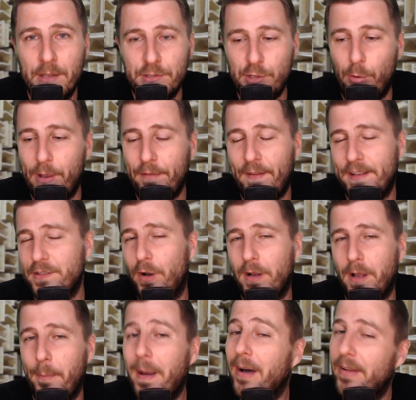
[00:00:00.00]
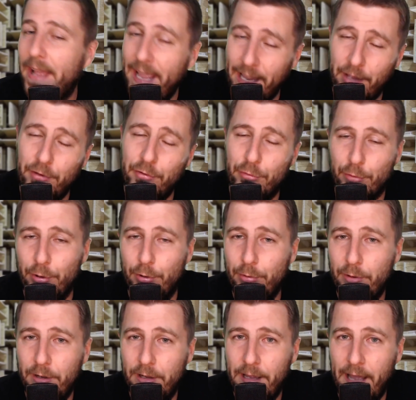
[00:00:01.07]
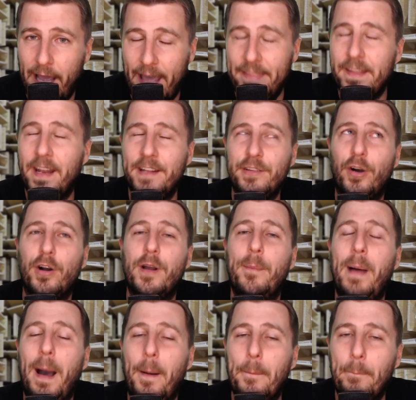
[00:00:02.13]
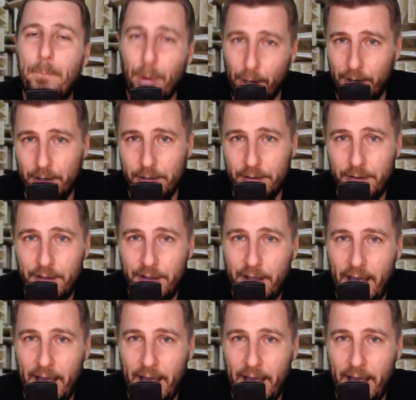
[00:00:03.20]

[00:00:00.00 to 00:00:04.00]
So if I talk about Andrew, and then I talk about Bert,